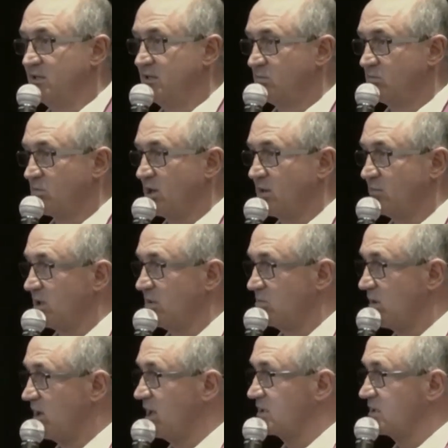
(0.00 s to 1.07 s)
primary
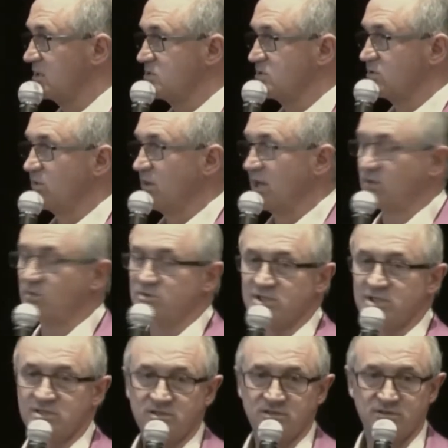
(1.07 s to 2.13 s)
practice through
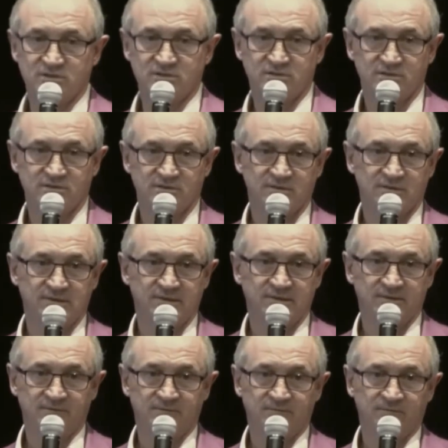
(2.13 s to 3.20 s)
acquisitions.
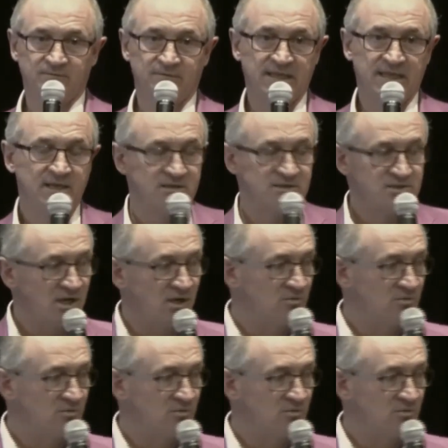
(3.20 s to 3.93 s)
So